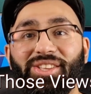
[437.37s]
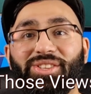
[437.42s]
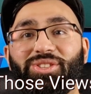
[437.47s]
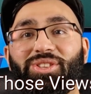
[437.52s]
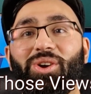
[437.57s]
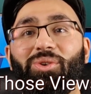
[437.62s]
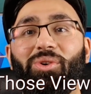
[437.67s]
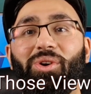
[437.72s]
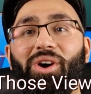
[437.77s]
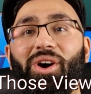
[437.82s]

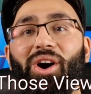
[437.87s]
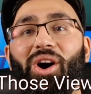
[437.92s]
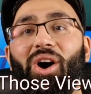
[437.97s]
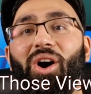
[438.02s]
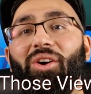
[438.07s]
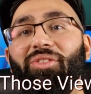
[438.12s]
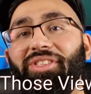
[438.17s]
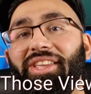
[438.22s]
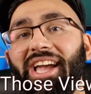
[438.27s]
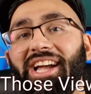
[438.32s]
So
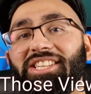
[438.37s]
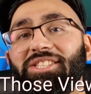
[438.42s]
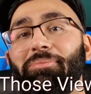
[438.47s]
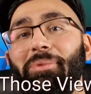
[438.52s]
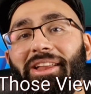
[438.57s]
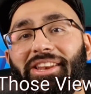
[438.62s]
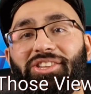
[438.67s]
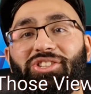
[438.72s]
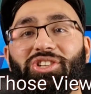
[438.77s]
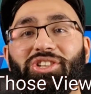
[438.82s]
on the Ads
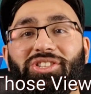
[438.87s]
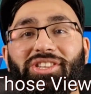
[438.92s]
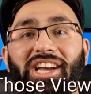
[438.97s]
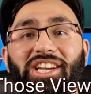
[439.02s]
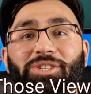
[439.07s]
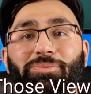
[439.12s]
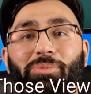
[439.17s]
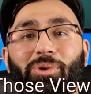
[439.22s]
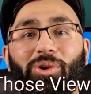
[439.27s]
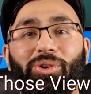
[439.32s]
Manager
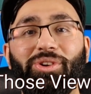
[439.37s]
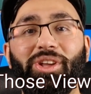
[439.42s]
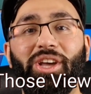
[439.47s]
dashboard,